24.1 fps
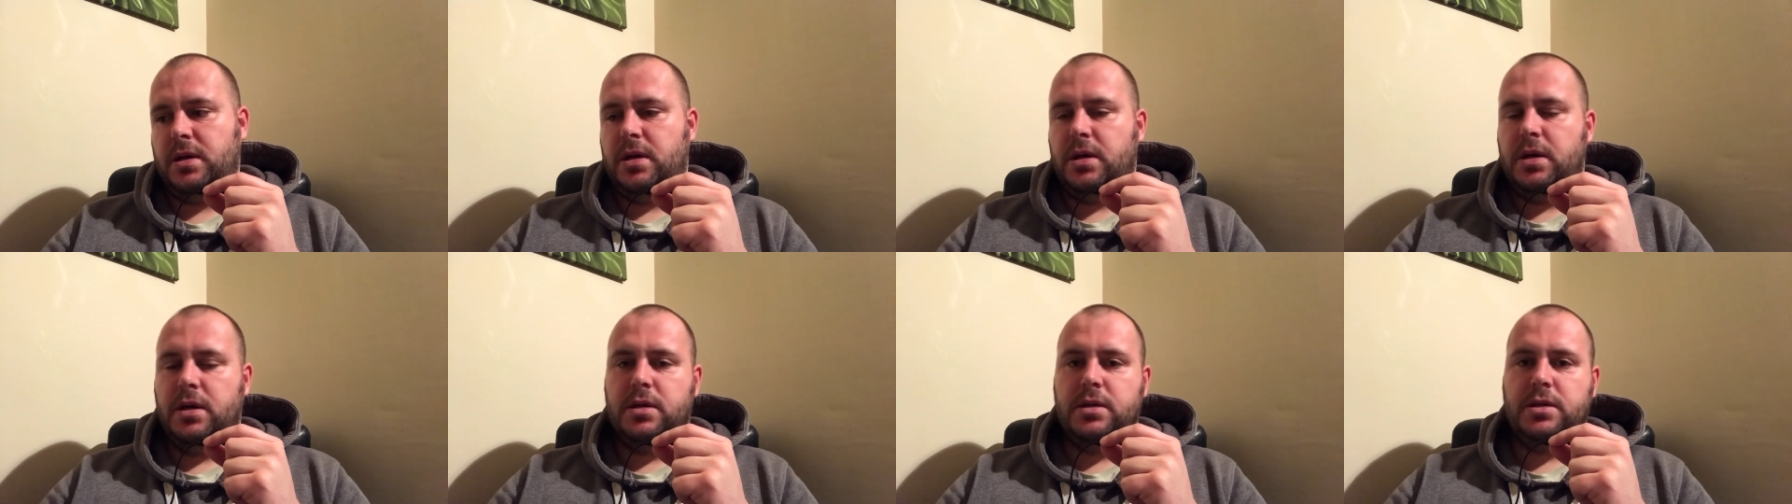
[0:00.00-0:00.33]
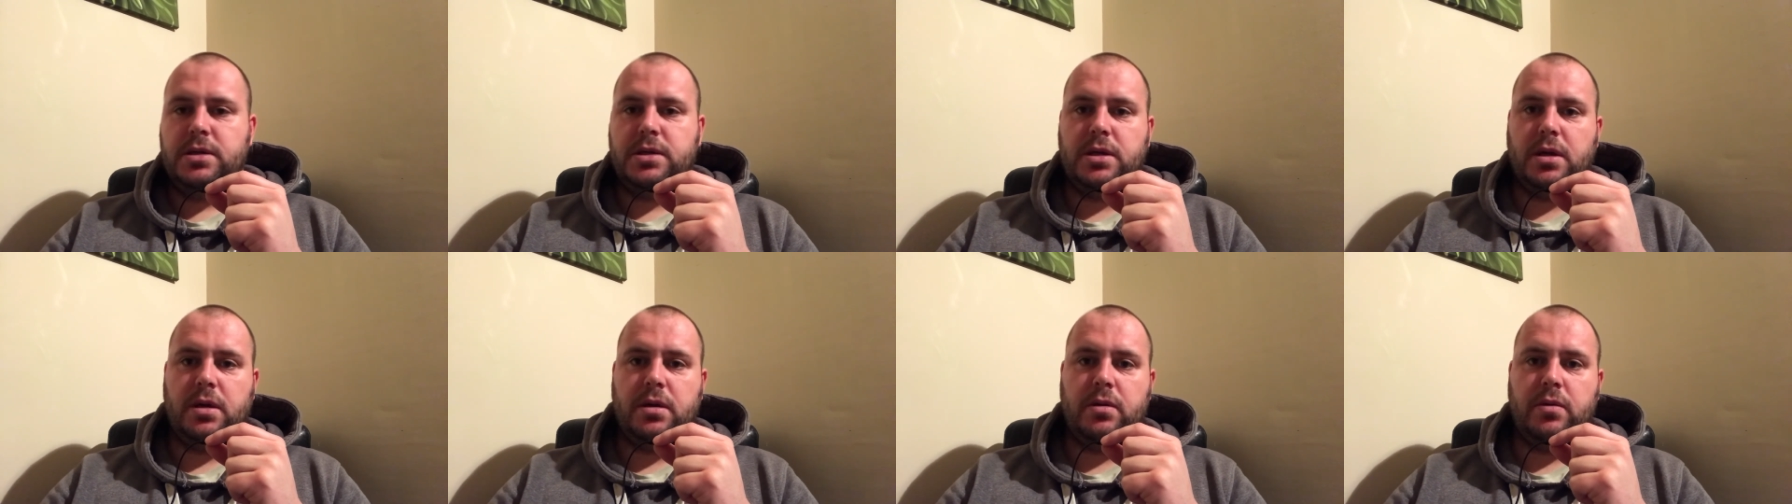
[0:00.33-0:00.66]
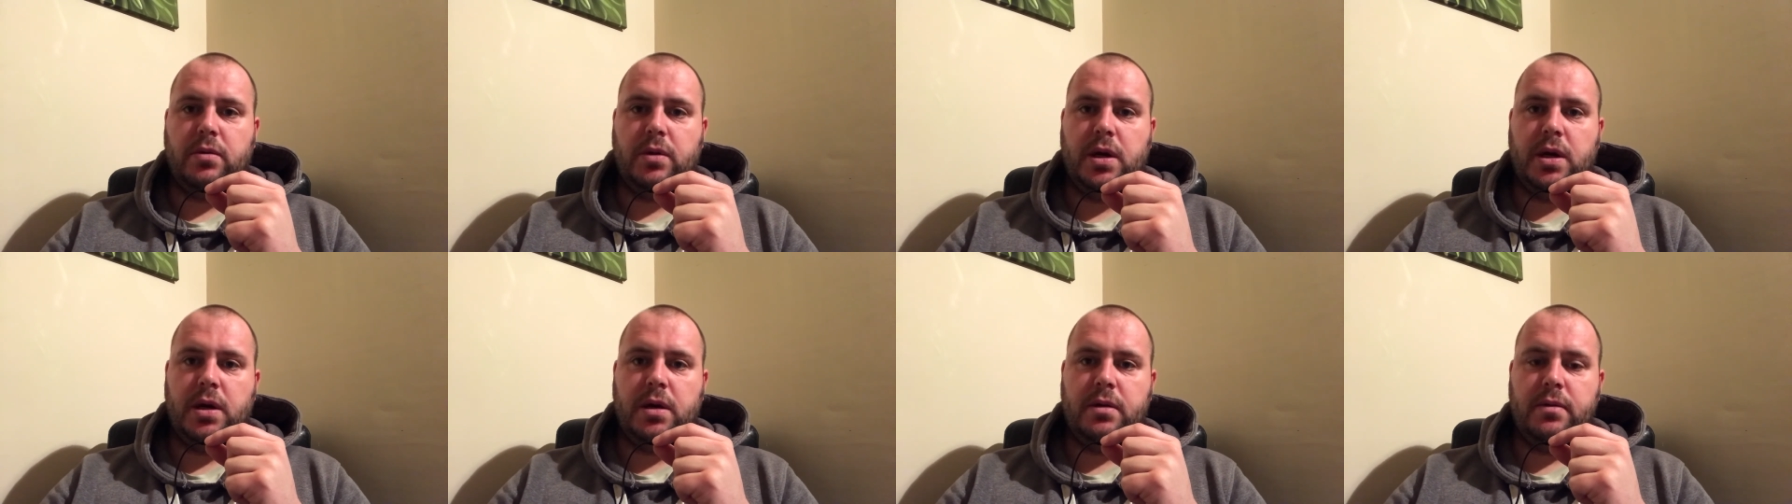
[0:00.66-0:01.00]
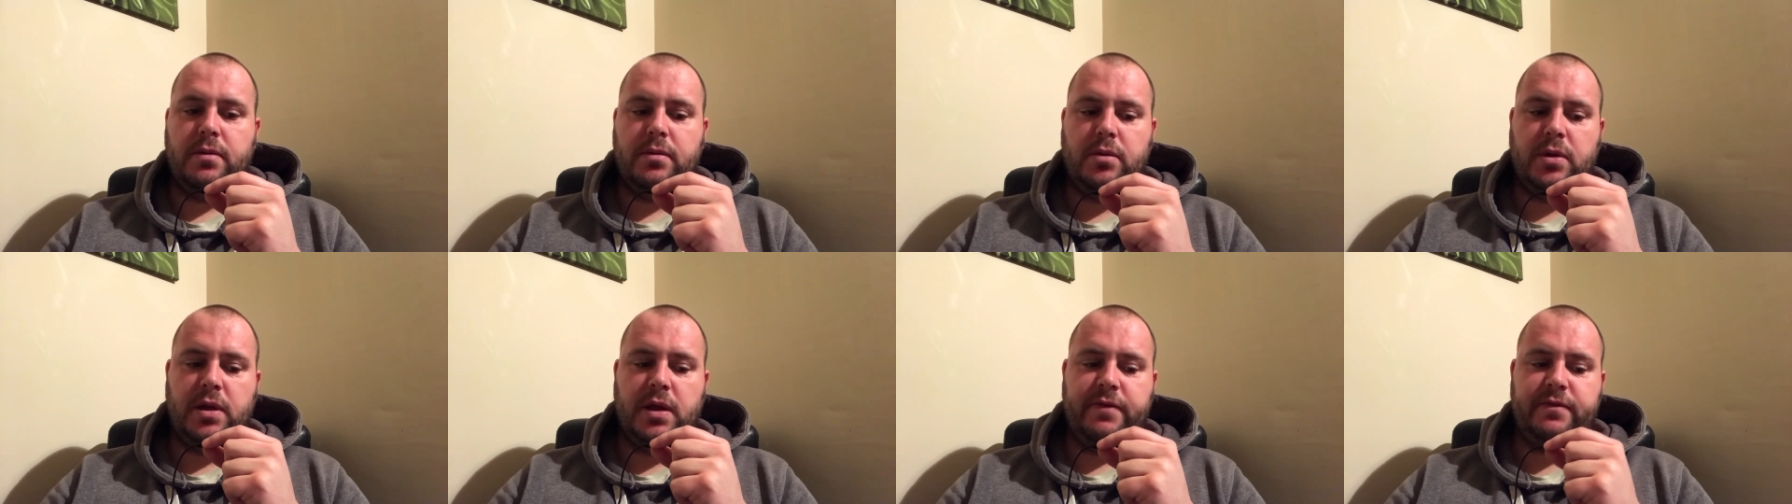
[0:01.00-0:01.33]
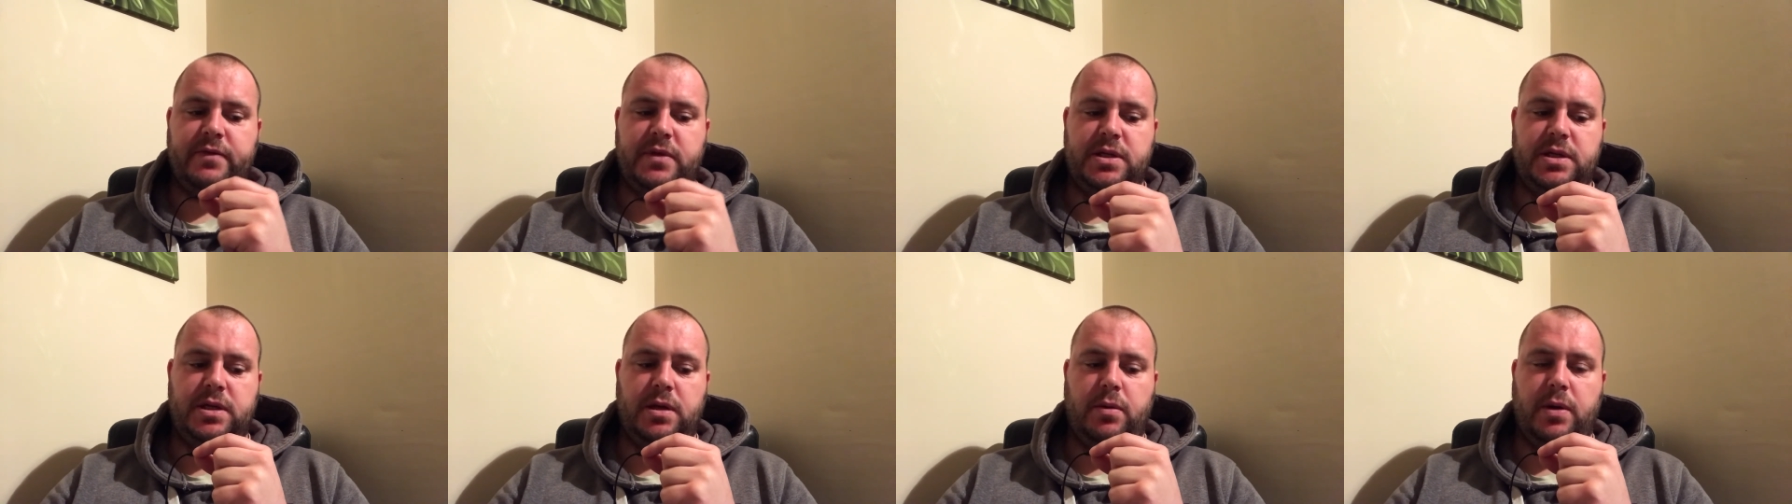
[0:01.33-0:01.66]
So we'll have to
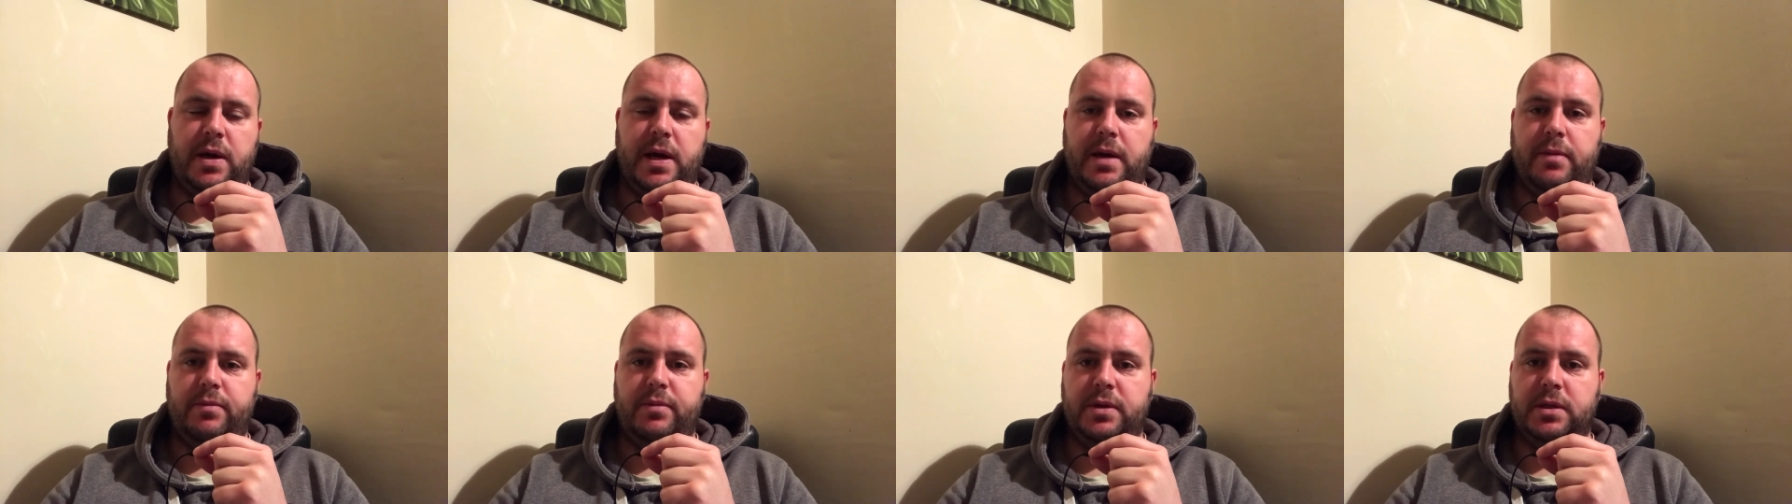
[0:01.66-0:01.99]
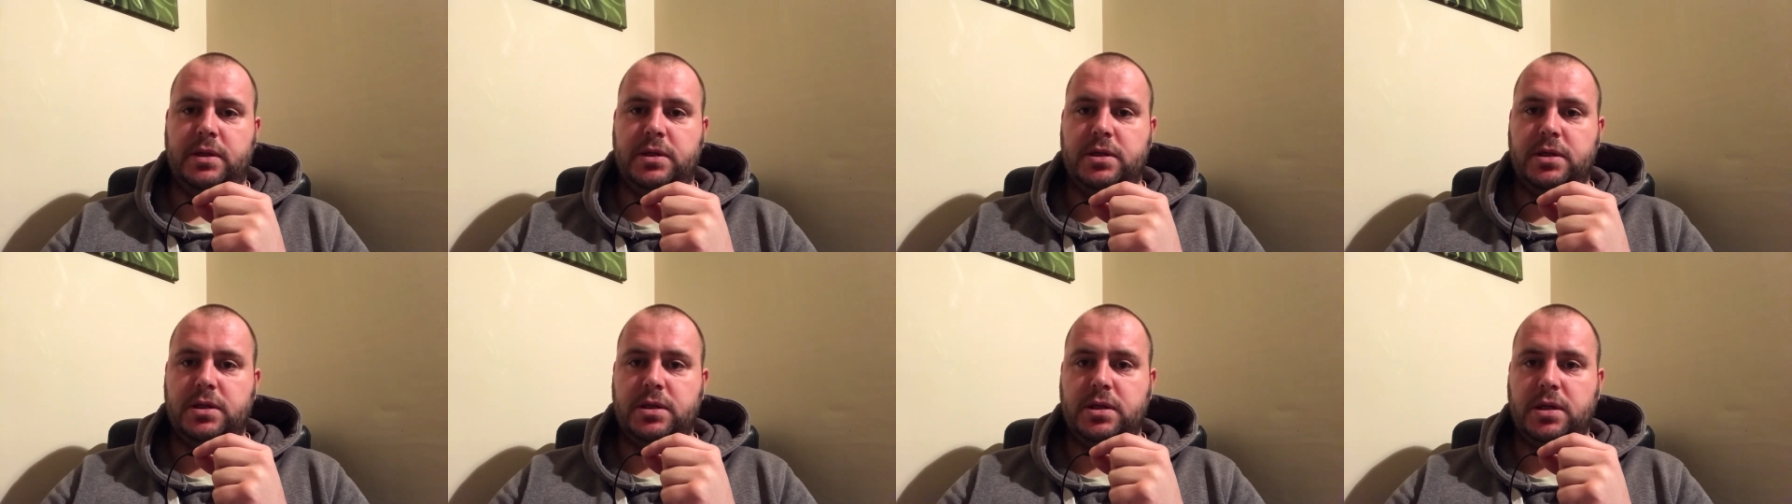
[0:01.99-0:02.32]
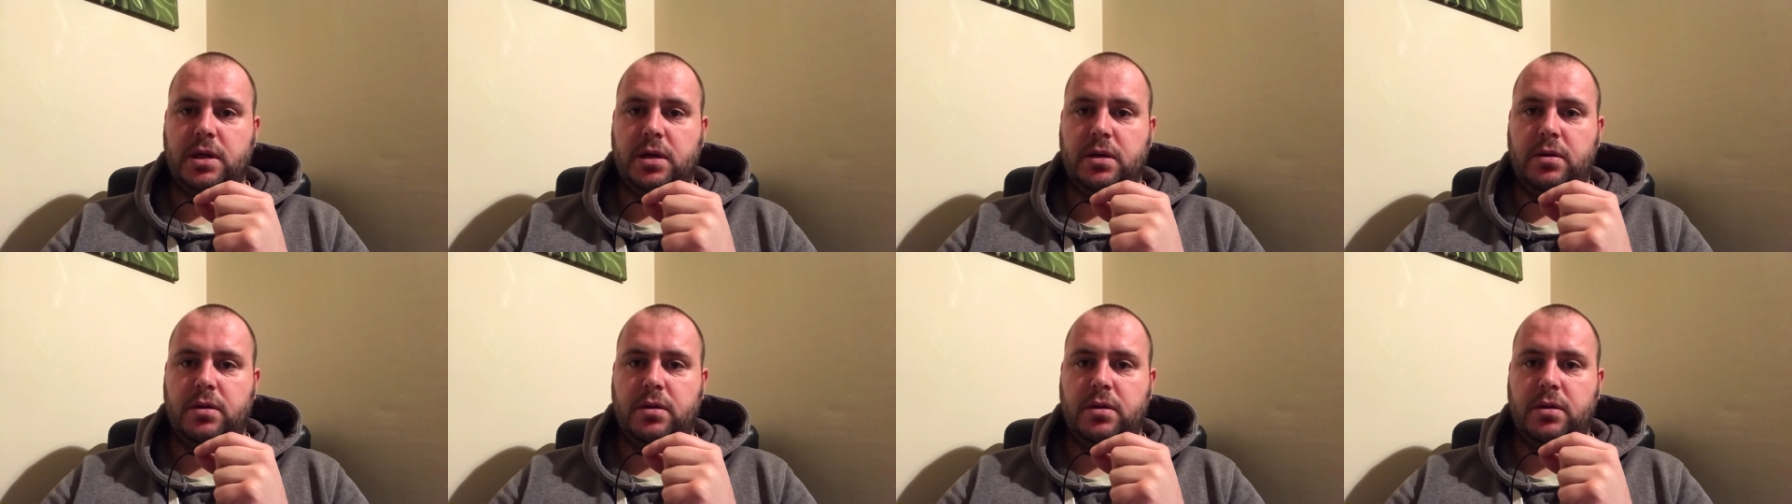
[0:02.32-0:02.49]
see what happens. So